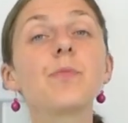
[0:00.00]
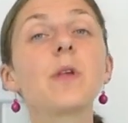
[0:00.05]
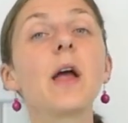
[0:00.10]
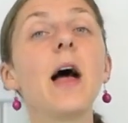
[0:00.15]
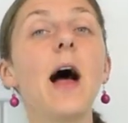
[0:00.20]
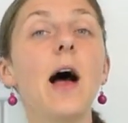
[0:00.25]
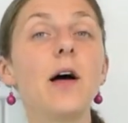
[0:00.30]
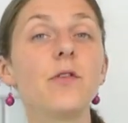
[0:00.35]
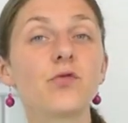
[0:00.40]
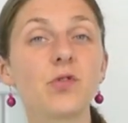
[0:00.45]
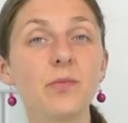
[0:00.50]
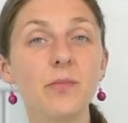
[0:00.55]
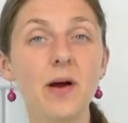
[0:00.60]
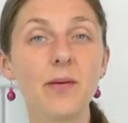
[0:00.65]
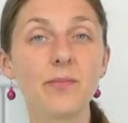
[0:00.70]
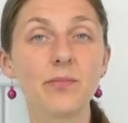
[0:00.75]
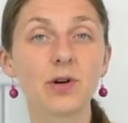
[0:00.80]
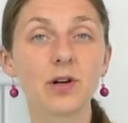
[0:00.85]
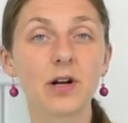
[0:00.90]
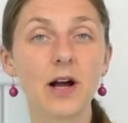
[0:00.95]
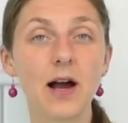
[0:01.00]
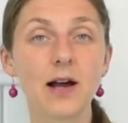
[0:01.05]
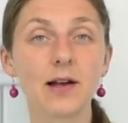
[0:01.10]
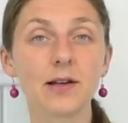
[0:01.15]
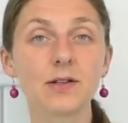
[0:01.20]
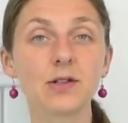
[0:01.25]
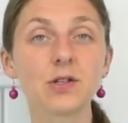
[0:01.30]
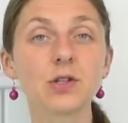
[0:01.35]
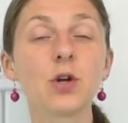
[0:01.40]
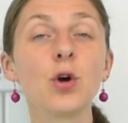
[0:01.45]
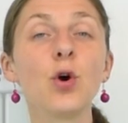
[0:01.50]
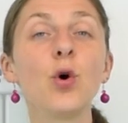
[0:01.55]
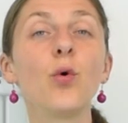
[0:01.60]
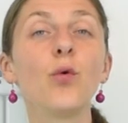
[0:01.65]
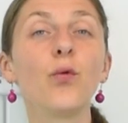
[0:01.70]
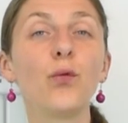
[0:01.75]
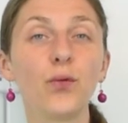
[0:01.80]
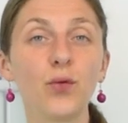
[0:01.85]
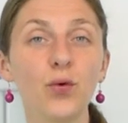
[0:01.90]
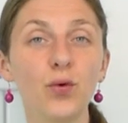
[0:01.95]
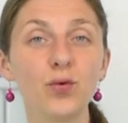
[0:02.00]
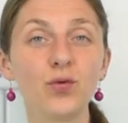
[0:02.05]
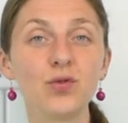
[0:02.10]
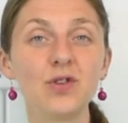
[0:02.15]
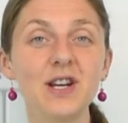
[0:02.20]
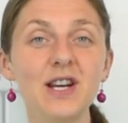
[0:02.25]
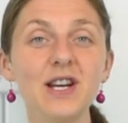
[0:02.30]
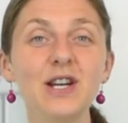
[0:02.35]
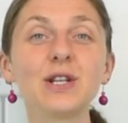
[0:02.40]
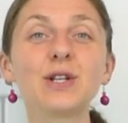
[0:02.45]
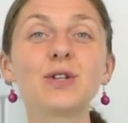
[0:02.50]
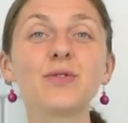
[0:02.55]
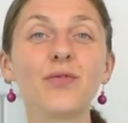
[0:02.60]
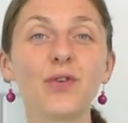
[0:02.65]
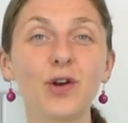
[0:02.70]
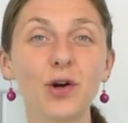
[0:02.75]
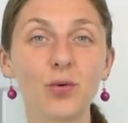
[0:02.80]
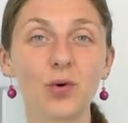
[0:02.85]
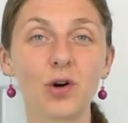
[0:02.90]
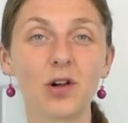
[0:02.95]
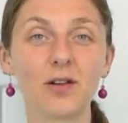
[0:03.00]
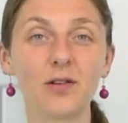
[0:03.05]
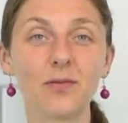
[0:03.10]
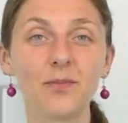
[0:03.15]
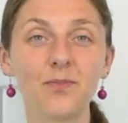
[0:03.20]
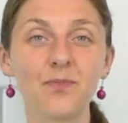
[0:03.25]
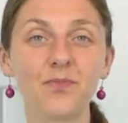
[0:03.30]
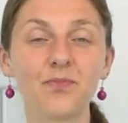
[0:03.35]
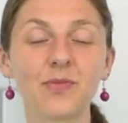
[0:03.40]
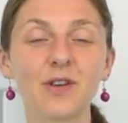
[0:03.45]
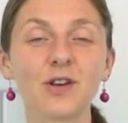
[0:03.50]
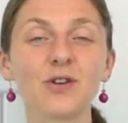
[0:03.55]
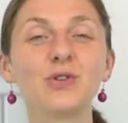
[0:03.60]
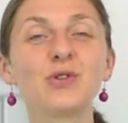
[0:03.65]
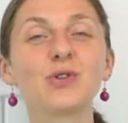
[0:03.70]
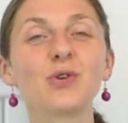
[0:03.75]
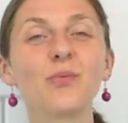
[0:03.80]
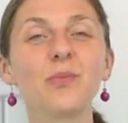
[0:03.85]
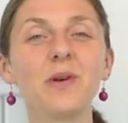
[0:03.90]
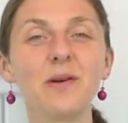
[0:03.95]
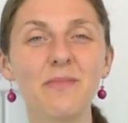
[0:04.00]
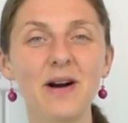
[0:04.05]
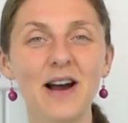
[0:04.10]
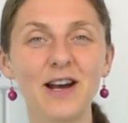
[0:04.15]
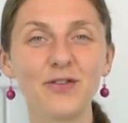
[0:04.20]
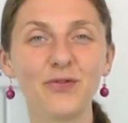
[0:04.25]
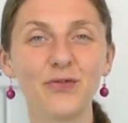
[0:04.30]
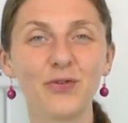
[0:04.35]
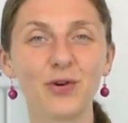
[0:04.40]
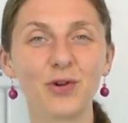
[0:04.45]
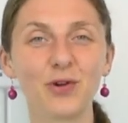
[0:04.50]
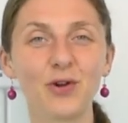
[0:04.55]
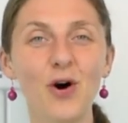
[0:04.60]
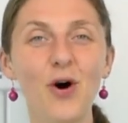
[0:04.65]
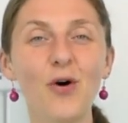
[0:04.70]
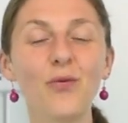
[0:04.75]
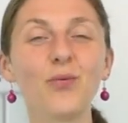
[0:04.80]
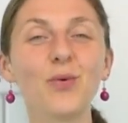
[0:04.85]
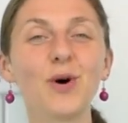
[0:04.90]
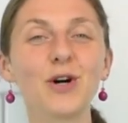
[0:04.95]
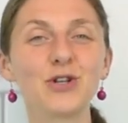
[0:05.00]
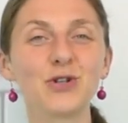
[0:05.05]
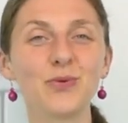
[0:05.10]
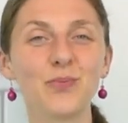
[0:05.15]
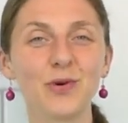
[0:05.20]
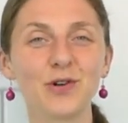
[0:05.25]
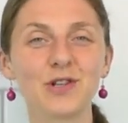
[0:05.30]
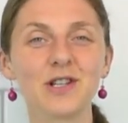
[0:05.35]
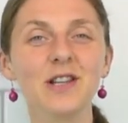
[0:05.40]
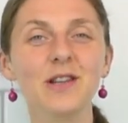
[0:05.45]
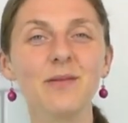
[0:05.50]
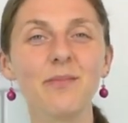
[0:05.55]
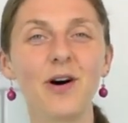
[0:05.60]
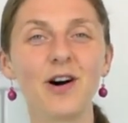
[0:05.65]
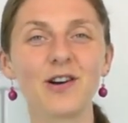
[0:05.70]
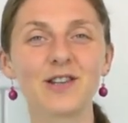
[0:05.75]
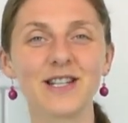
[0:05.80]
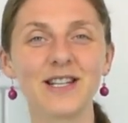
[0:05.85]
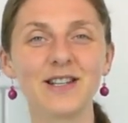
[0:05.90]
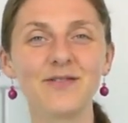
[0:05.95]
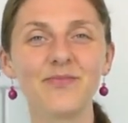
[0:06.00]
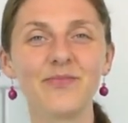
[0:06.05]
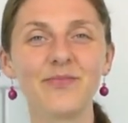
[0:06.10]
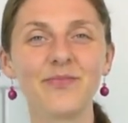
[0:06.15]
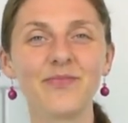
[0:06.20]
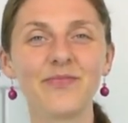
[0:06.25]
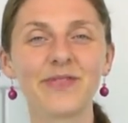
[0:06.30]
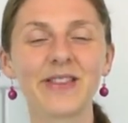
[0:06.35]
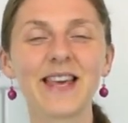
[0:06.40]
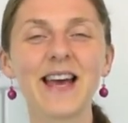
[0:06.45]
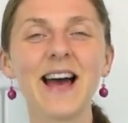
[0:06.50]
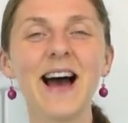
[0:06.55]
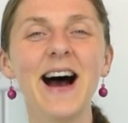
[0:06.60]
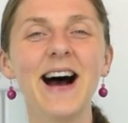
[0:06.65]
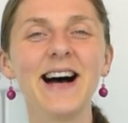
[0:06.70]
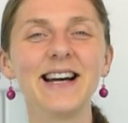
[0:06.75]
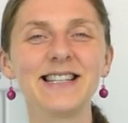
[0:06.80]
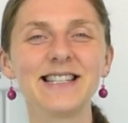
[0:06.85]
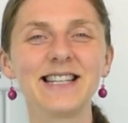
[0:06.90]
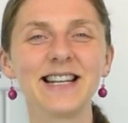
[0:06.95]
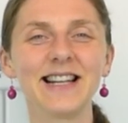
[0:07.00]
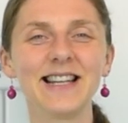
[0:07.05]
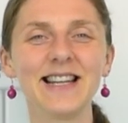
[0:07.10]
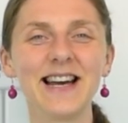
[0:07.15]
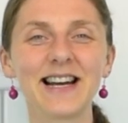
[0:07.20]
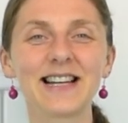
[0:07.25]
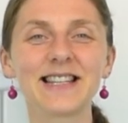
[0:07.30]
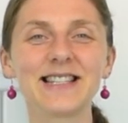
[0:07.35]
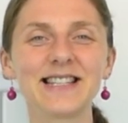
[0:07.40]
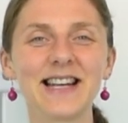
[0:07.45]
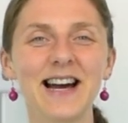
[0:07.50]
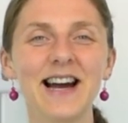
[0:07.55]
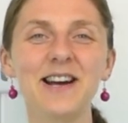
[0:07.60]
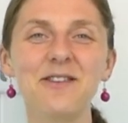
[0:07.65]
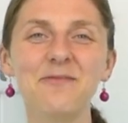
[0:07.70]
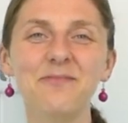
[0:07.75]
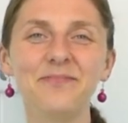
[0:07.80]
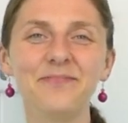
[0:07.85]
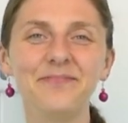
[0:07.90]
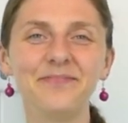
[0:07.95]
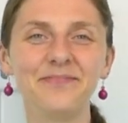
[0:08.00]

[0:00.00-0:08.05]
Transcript: And remember guys, food is fuel, so be mindful of what you put in the body. Until next time.